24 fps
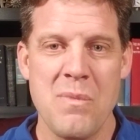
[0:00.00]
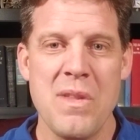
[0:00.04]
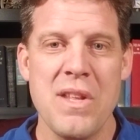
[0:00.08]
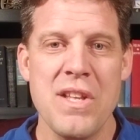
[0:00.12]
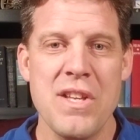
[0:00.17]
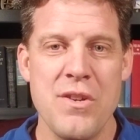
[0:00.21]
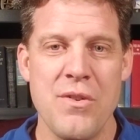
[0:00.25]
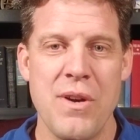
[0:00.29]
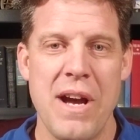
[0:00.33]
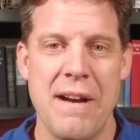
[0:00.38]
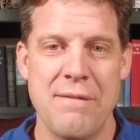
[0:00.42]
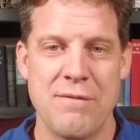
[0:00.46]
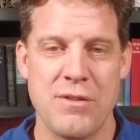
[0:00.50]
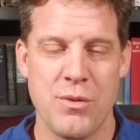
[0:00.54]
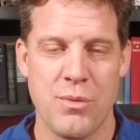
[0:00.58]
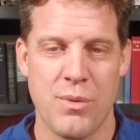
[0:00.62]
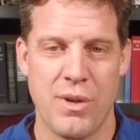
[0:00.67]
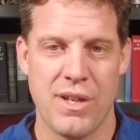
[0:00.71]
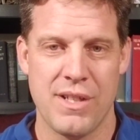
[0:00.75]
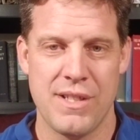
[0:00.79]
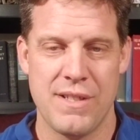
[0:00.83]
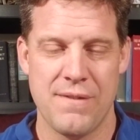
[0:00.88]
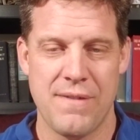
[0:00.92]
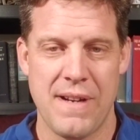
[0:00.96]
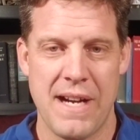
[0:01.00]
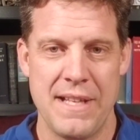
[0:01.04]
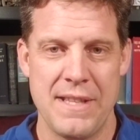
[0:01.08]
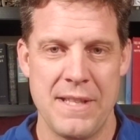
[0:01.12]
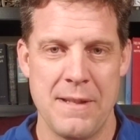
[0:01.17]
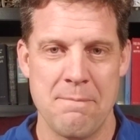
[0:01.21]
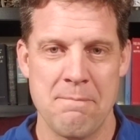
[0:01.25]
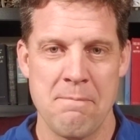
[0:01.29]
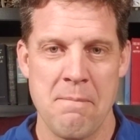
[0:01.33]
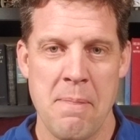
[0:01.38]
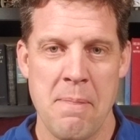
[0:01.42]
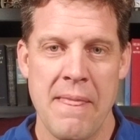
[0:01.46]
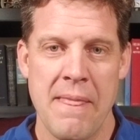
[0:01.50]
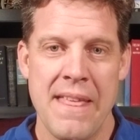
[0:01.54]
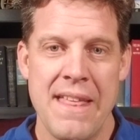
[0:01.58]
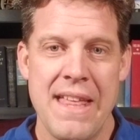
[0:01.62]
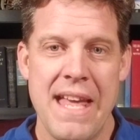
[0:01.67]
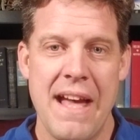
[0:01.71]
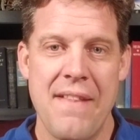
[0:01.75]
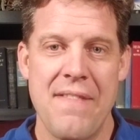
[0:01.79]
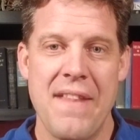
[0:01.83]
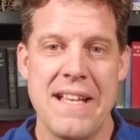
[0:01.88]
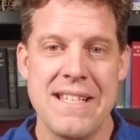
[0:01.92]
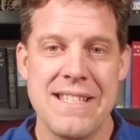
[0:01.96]
You have to work to find them.
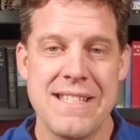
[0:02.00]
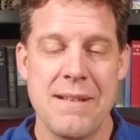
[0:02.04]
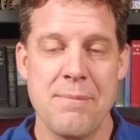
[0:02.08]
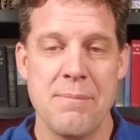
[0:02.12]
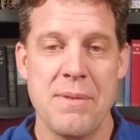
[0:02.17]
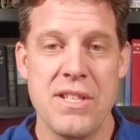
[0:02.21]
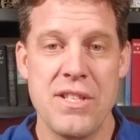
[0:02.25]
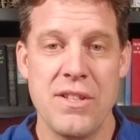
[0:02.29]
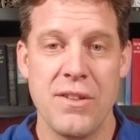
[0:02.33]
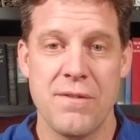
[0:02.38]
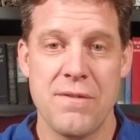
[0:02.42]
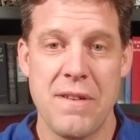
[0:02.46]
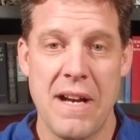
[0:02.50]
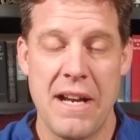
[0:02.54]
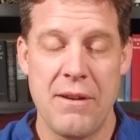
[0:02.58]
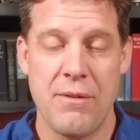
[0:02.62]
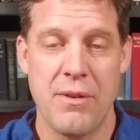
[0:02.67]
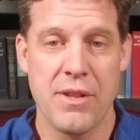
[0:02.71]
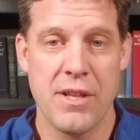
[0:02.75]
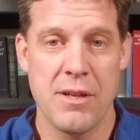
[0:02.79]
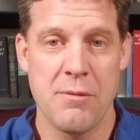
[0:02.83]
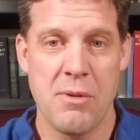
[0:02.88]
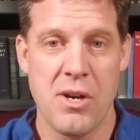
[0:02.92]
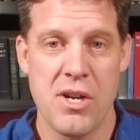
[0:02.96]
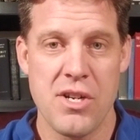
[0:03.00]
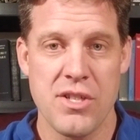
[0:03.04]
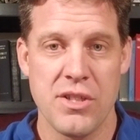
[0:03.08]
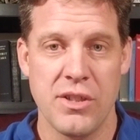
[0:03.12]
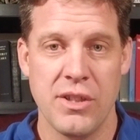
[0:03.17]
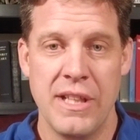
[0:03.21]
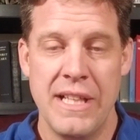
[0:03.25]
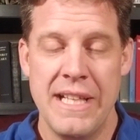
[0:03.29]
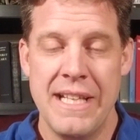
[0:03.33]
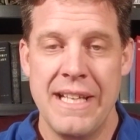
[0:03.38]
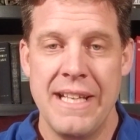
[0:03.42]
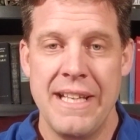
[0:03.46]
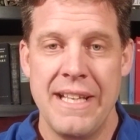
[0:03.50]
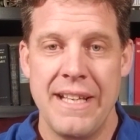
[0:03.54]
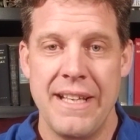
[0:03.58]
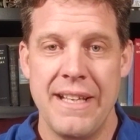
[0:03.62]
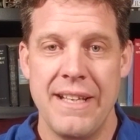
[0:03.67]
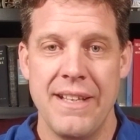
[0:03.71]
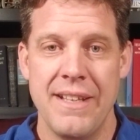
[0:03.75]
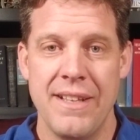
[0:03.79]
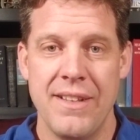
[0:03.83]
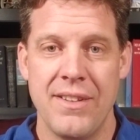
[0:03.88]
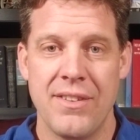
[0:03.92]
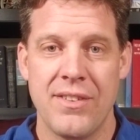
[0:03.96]
And that's something you'll find with commercial
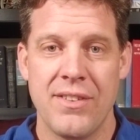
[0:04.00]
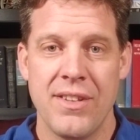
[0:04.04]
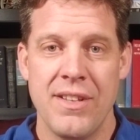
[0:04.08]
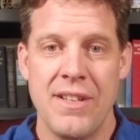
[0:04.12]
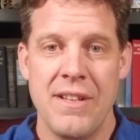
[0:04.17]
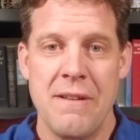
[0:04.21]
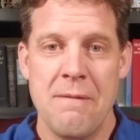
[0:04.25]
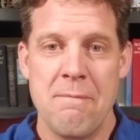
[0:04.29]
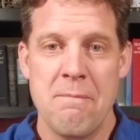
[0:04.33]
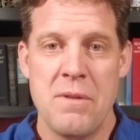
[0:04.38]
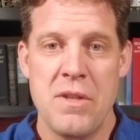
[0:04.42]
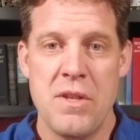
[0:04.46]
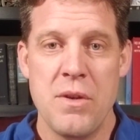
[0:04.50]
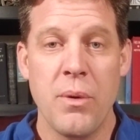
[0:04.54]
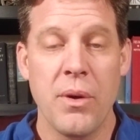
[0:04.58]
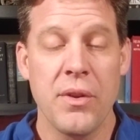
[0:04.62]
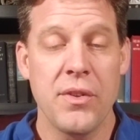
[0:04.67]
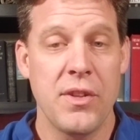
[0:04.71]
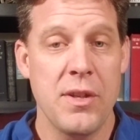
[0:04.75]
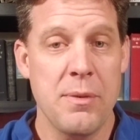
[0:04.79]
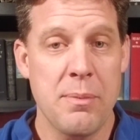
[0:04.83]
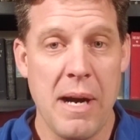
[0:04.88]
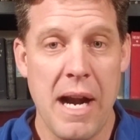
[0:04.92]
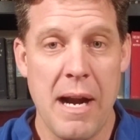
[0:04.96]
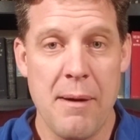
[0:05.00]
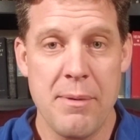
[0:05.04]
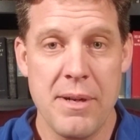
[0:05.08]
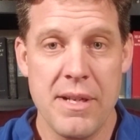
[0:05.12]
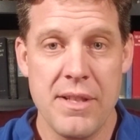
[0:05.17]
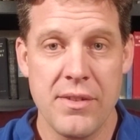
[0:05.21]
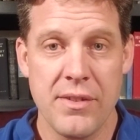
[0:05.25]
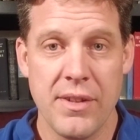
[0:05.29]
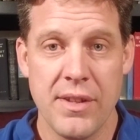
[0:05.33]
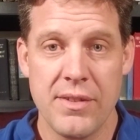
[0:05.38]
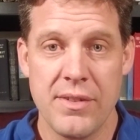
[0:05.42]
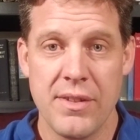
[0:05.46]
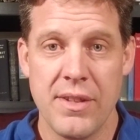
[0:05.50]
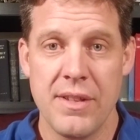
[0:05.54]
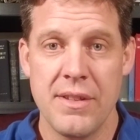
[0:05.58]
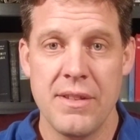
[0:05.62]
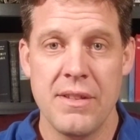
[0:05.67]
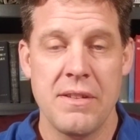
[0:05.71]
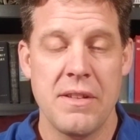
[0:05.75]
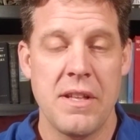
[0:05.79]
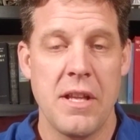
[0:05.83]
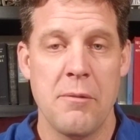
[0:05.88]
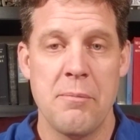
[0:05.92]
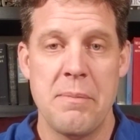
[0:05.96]
is you will see properties
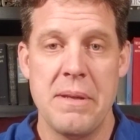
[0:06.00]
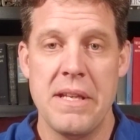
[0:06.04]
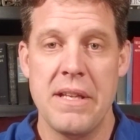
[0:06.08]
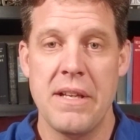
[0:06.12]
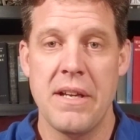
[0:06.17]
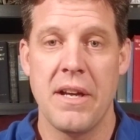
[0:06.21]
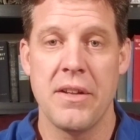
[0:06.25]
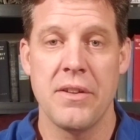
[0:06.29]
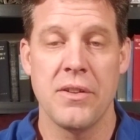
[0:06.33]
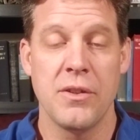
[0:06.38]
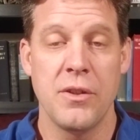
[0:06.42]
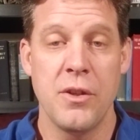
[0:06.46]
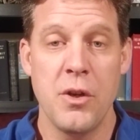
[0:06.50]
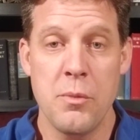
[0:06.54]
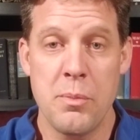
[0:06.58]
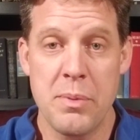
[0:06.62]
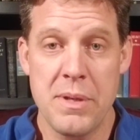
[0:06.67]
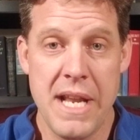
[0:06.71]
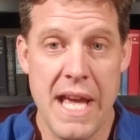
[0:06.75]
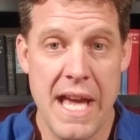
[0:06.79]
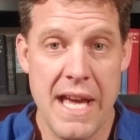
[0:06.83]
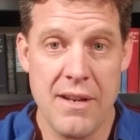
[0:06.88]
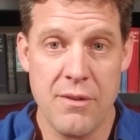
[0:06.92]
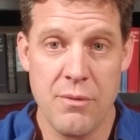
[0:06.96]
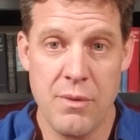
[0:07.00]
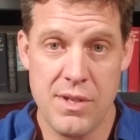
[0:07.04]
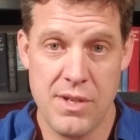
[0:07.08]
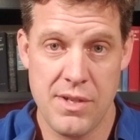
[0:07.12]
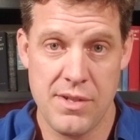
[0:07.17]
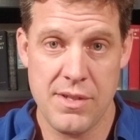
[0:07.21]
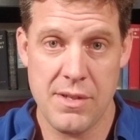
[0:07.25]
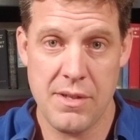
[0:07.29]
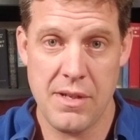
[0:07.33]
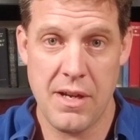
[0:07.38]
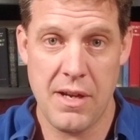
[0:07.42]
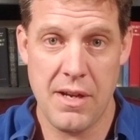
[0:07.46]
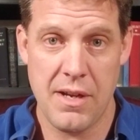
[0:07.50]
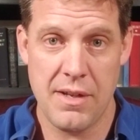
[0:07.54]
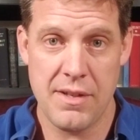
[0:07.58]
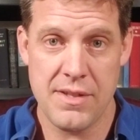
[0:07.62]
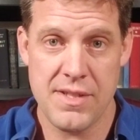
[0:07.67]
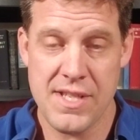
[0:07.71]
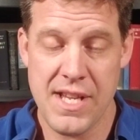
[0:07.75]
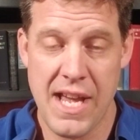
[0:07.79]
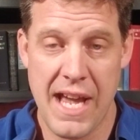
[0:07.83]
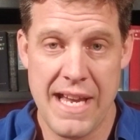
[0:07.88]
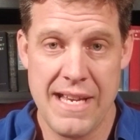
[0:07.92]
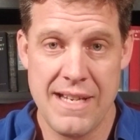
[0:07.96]
listed. They'll be on LoopNet, which is a
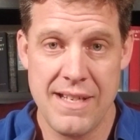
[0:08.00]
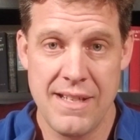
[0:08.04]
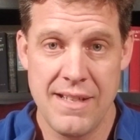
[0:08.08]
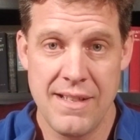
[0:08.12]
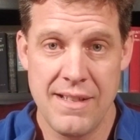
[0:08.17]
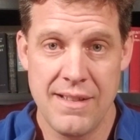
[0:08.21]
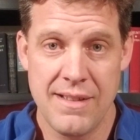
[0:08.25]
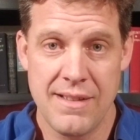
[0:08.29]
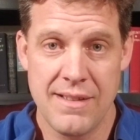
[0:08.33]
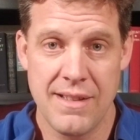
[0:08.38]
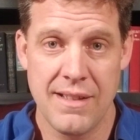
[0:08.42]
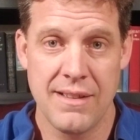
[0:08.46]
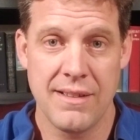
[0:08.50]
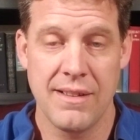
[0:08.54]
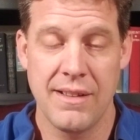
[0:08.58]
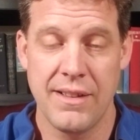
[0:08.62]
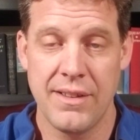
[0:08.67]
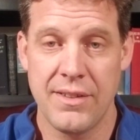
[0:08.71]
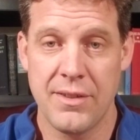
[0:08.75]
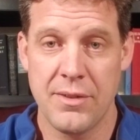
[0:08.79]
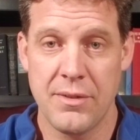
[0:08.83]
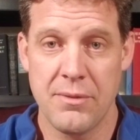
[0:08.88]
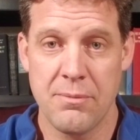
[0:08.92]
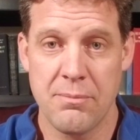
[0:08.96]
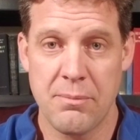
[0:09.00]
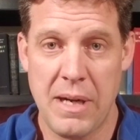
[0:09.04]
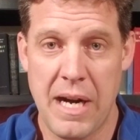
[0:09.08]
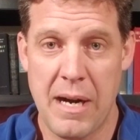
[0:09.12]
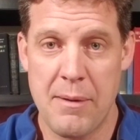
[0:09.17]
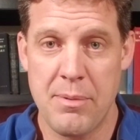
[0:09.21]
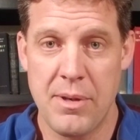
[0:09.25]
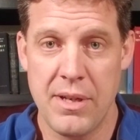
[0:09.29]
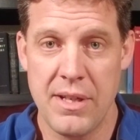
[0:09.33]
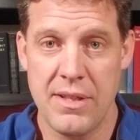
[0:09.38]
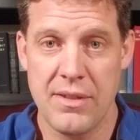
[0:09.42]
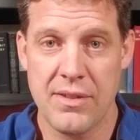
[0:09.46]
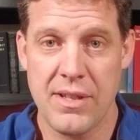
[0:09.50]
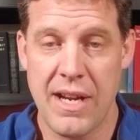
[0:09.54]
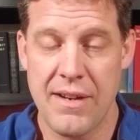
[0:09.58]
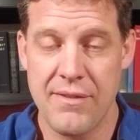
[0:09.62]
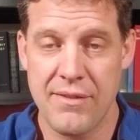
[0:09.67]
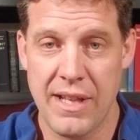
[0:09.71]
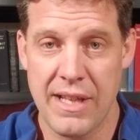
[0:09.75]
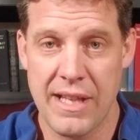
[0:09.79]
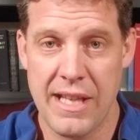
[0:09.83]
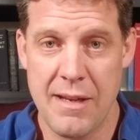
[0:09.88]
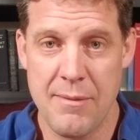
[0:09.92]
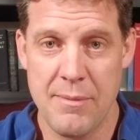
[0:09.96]
site that lists properties kind of
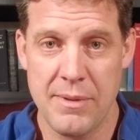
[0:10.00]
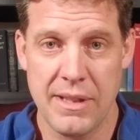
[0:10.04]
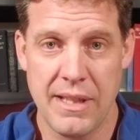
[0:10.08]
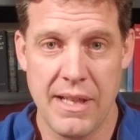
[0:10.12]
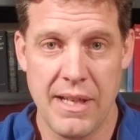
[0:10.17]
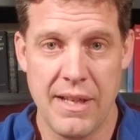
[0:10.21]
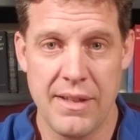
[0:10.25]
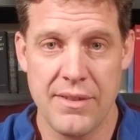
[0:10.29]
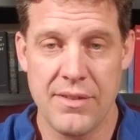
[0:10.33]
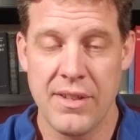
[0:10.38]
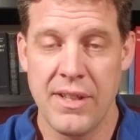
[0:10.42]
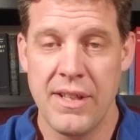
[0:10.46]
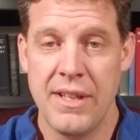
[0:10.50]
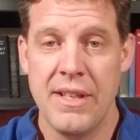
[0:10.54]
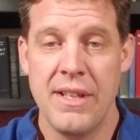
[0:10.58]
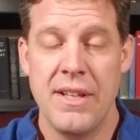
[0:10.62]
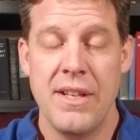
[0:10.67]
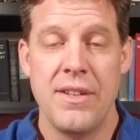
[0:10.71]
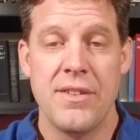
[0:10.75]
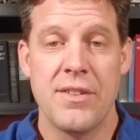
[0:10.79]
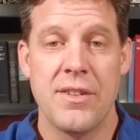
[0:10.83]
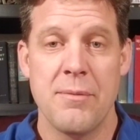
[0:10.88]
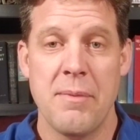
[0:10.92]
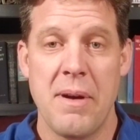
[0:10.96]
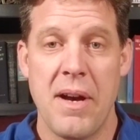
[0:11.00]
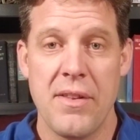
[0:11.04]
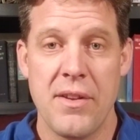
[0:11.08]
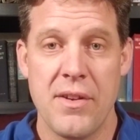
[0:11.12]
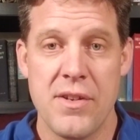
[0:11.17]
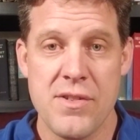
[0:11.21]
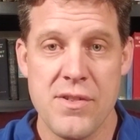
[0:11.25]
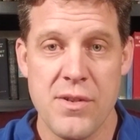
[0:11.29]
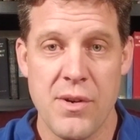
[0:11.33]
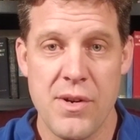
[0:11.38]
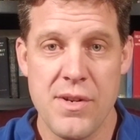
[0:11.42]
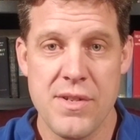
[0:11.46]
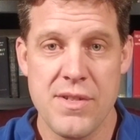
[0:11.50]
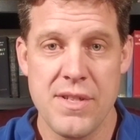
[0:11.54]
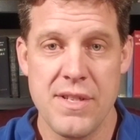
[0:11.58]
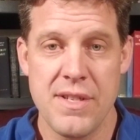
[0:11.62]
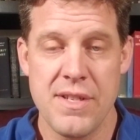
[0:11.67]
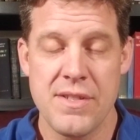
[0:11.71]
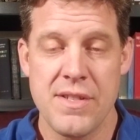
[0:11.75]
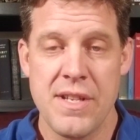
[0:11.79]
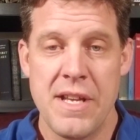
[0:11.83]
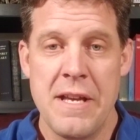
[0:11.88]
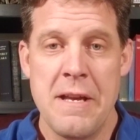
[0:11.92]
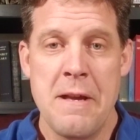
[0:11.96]
like MLS, some other sources,